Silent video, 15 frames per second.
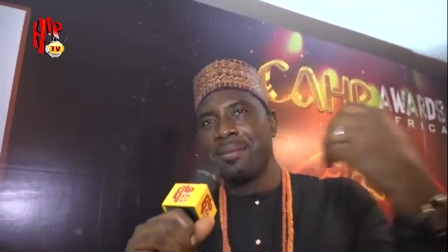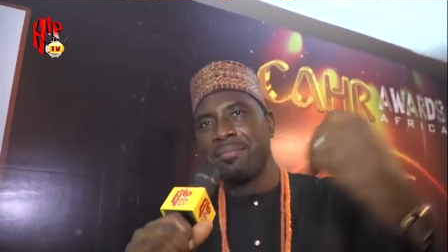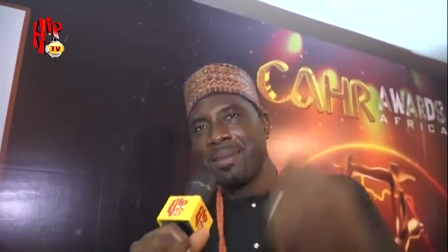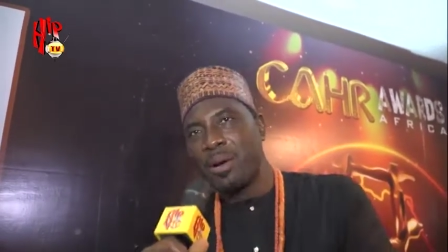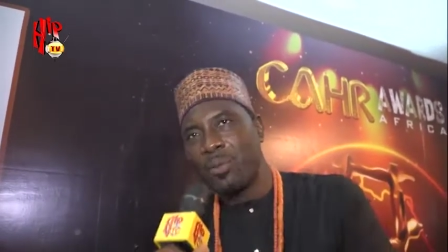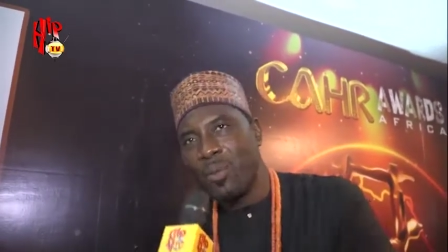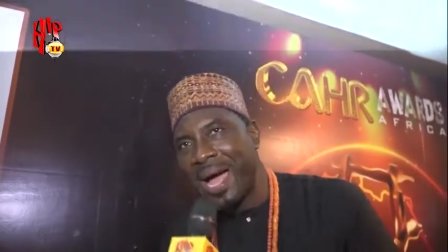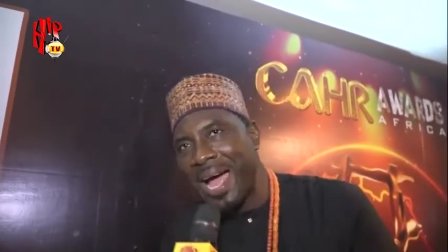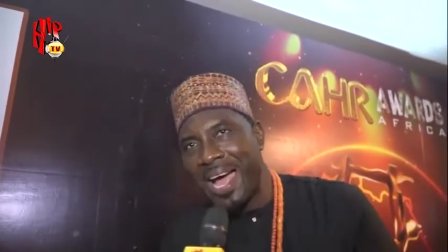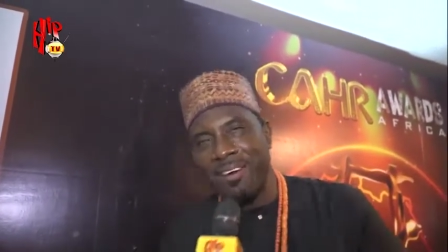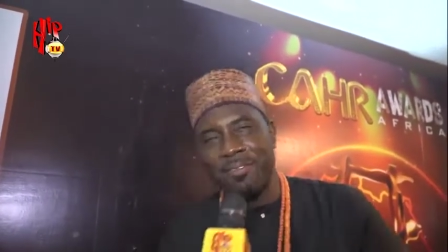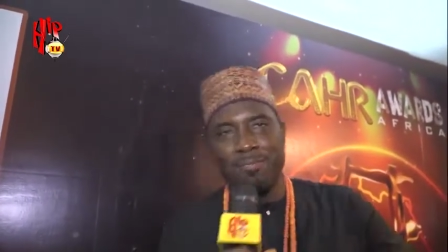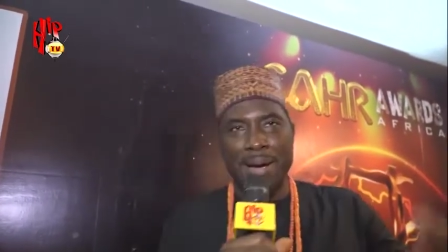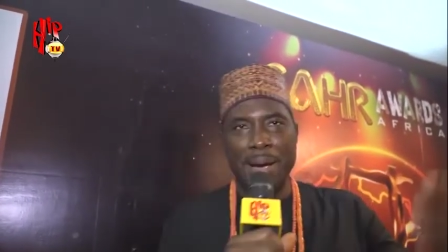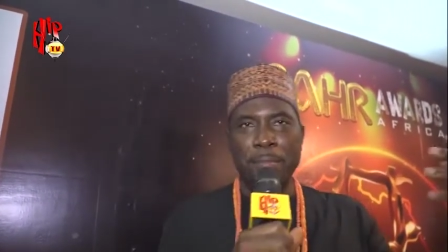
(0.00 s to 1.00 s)
my
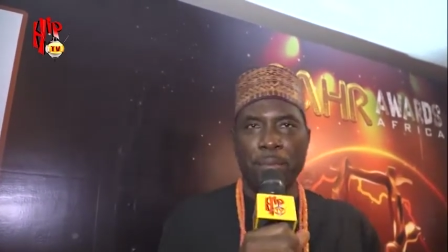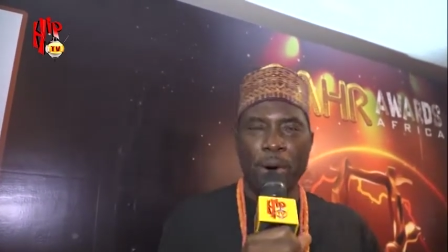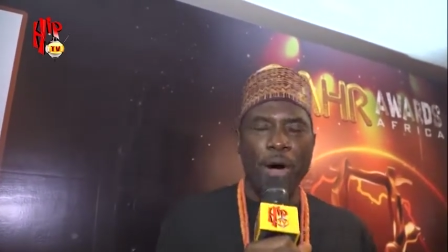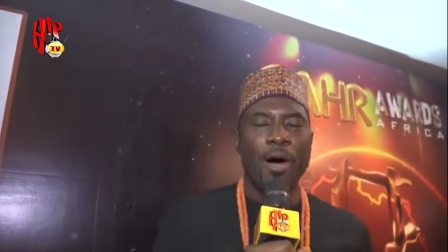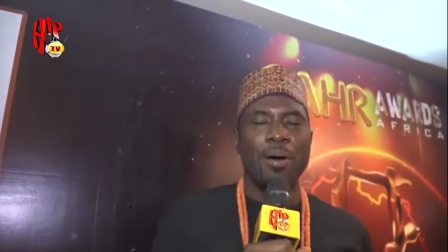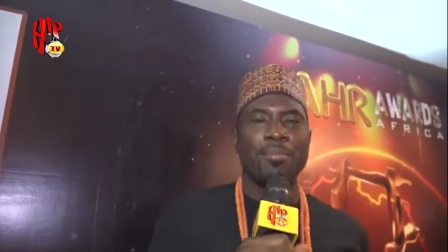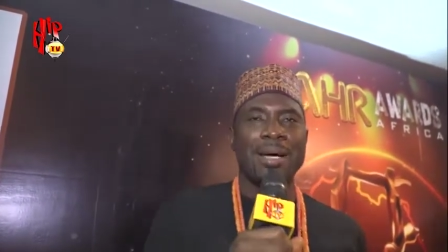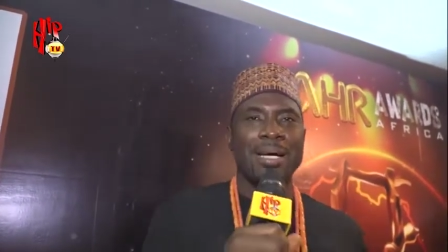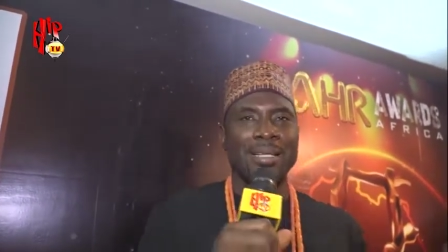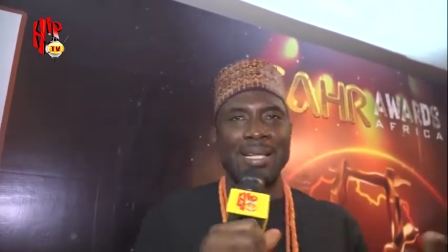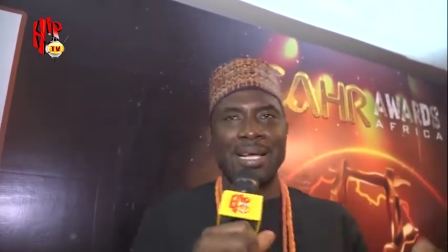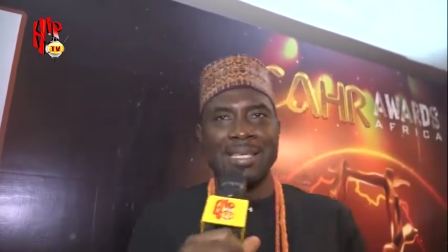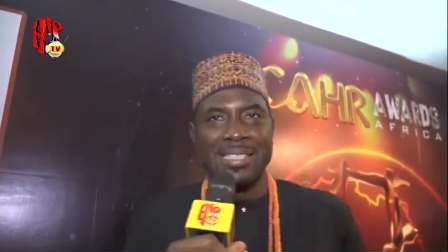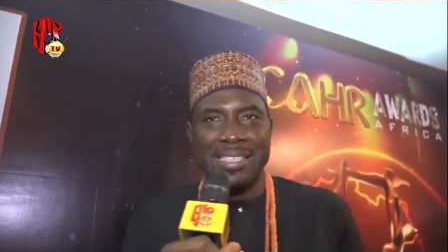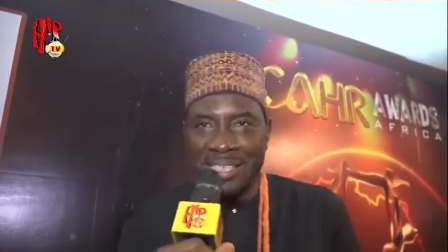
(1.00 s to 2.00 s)
wife, my mom,
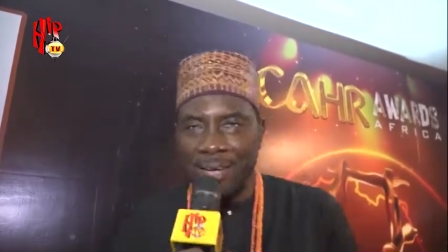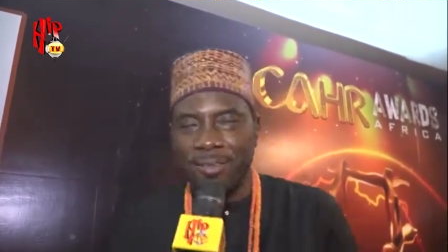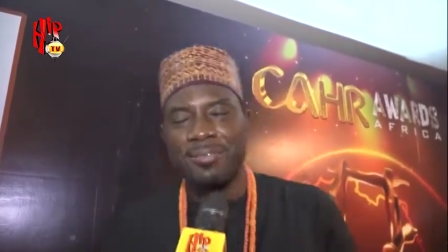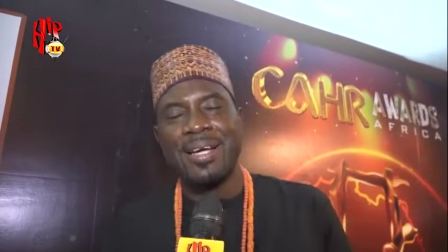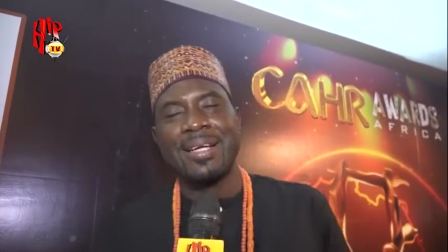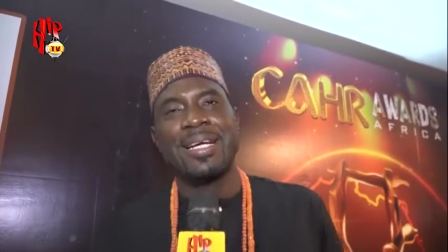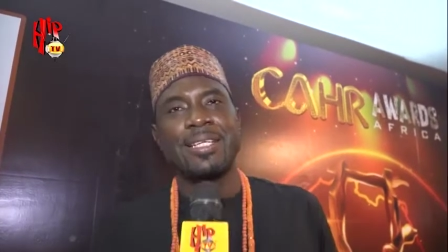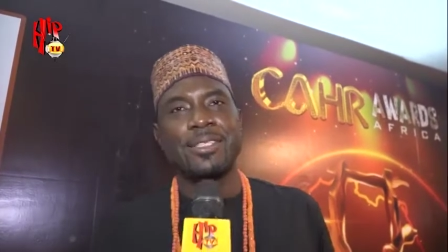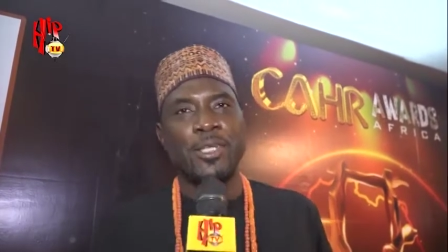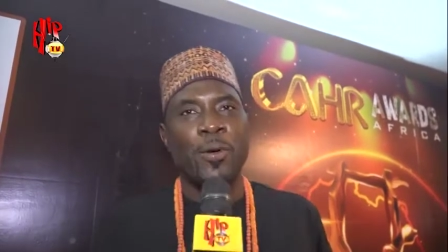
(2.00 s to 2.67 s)
and stuff like that.